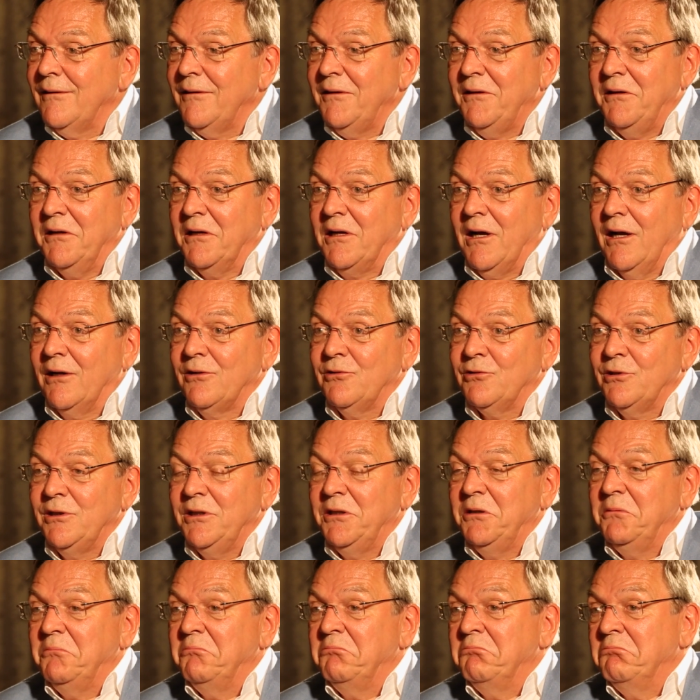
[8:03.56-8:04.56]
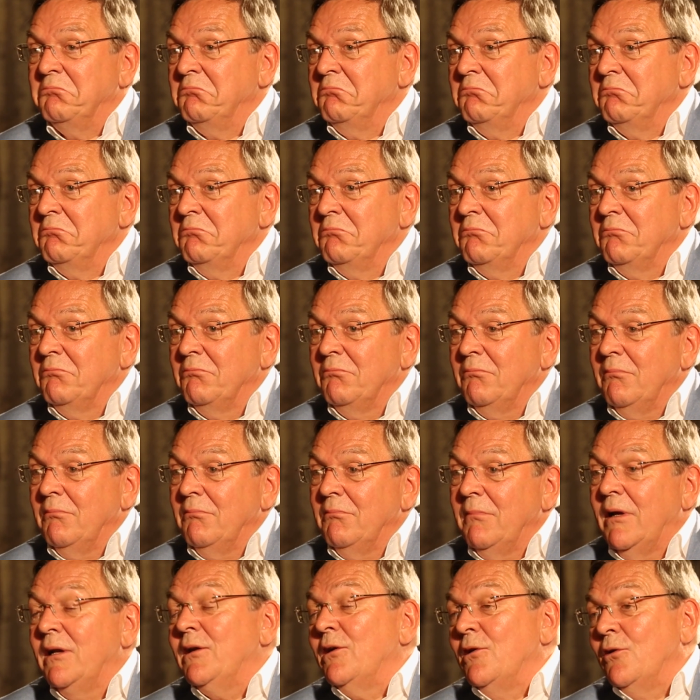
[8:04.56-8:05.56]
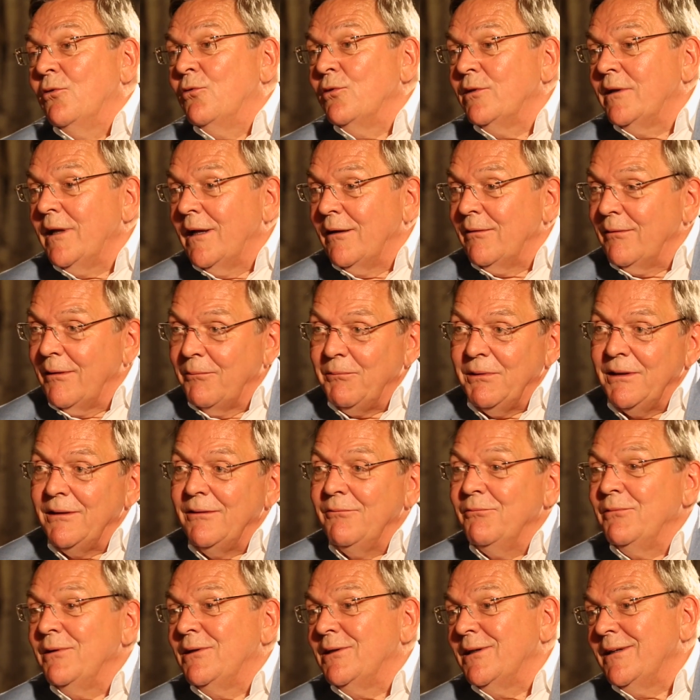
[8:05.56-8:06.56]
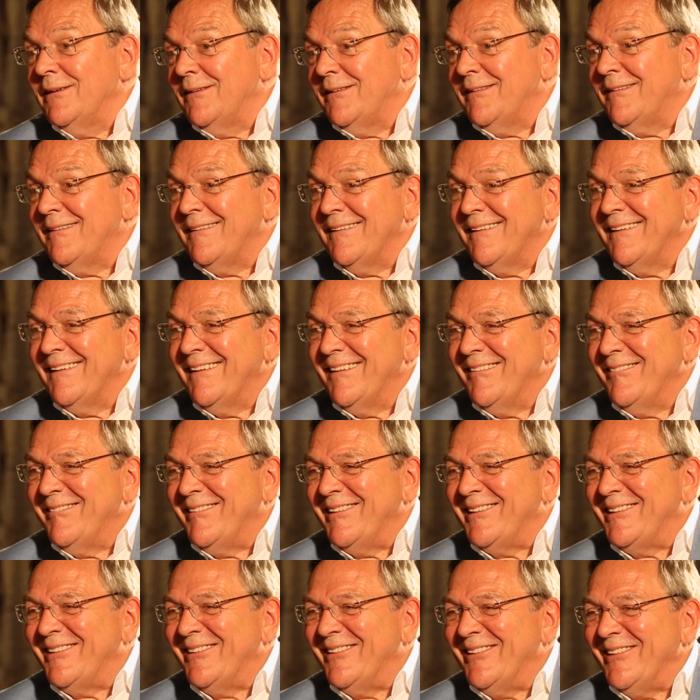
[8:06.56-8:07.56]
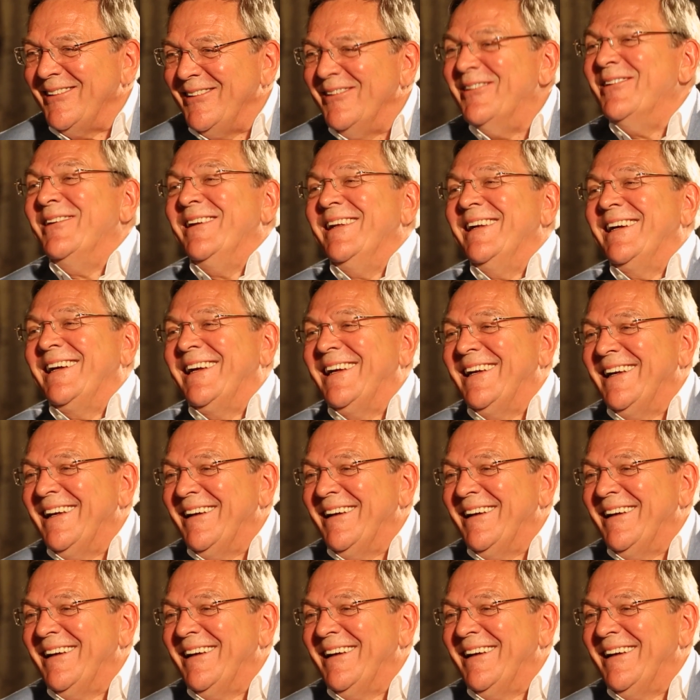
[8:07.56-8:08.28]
in a country and in a hotel, I mean, which is for sure unique.